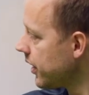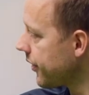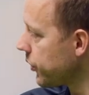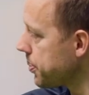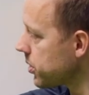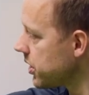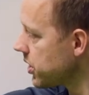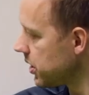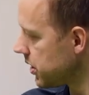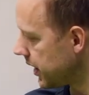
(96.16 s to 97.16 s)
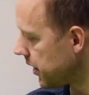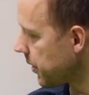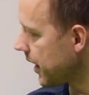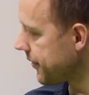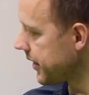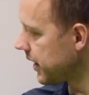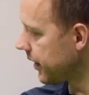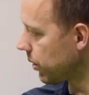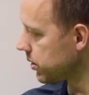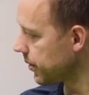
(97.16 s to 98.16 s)
Three positions in the right field
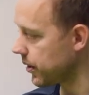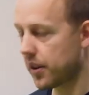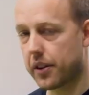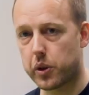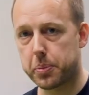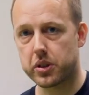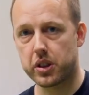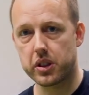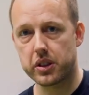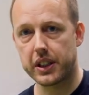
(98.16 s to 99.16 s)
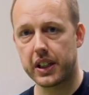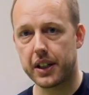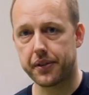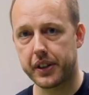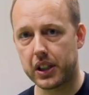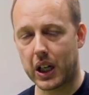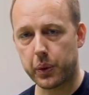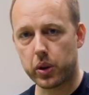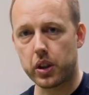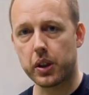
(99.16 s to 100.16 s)
and also three positions in the left field. I
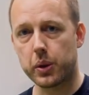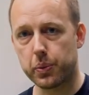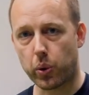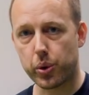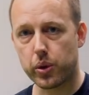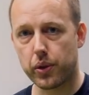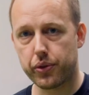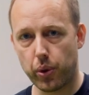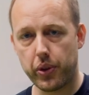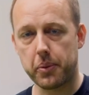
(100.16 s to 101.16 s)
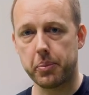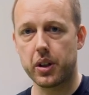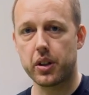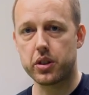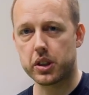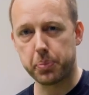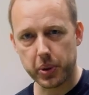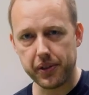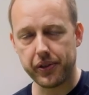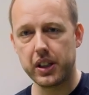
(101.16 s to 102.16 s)
will uh, walk you through them uh, just
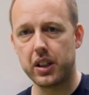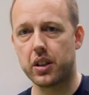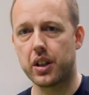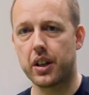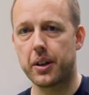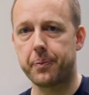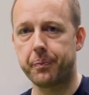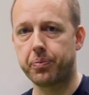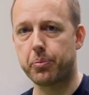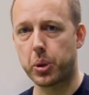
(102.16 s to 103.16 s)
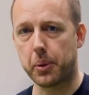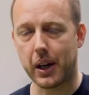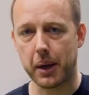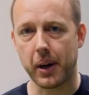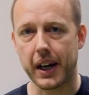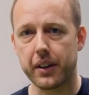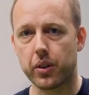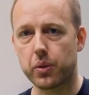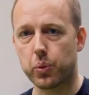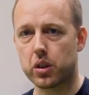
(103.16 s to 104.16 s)
briefly, um, putting my mind
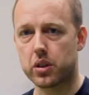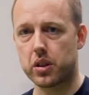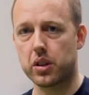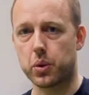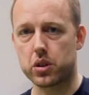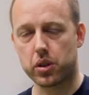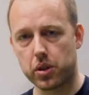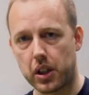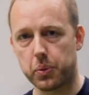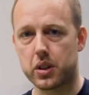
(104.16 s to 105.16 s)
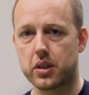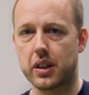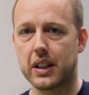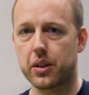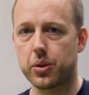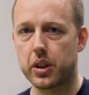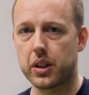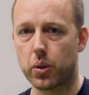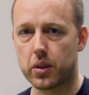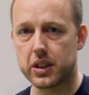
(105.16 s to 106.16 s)
on what uh, what's good and what's not that good
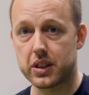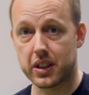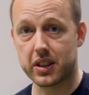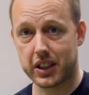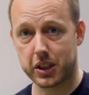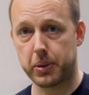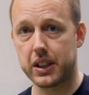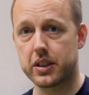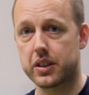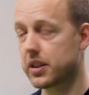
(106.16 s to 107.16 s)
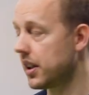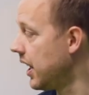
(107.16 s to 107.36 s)
in all these uh, six places.